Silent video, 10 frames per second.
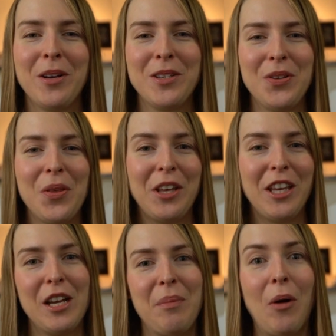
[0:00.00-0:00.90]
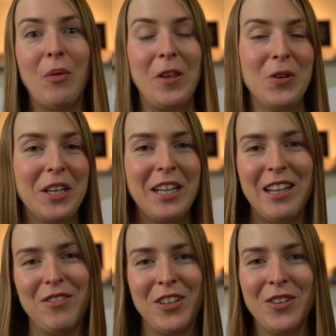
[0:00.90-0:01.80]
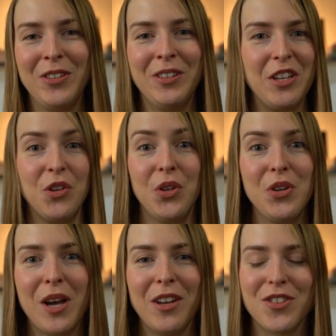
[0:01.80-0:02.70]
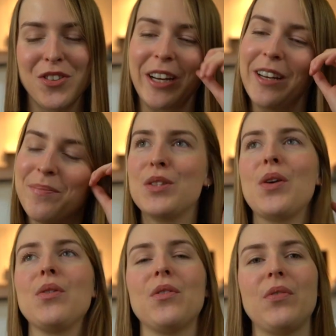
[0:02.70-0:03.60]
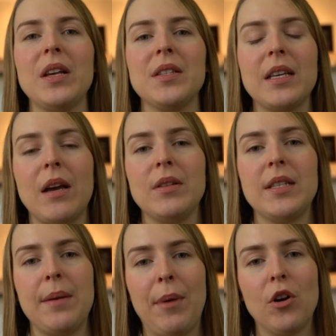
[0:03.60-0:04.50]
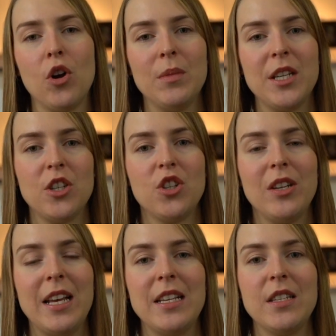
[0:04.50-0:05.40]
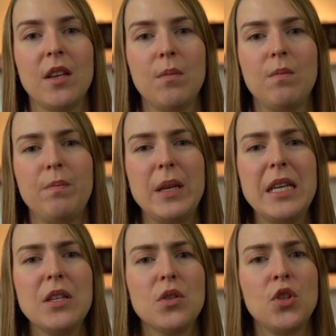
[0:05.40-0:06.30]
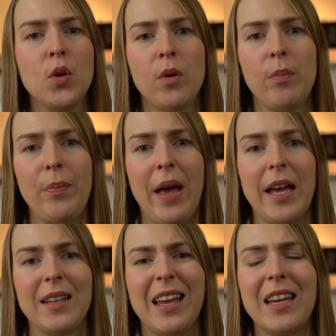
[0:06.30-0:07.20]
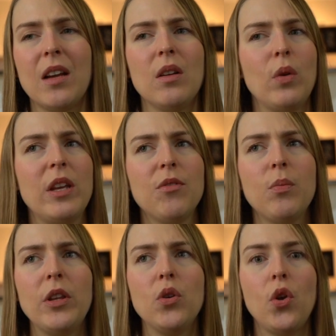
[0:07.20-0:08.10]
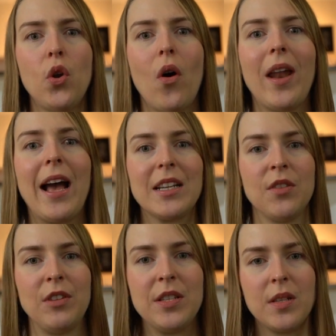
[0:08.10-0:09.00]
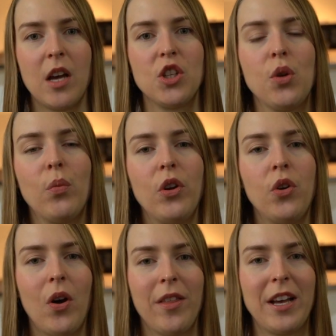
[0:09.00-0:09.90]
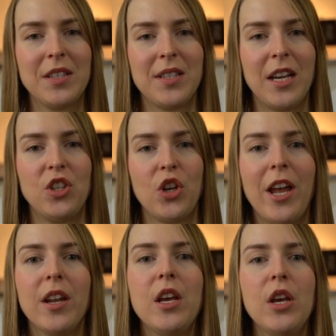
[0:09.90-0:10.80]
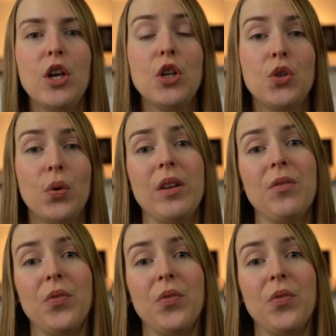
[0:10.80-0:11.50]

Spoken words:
Because you're thinking about where you're going to live in your new country. So the first thing I would say about accommodation is be super prepared. Like, even when you're not actively searching, when you're not at that stage yet, join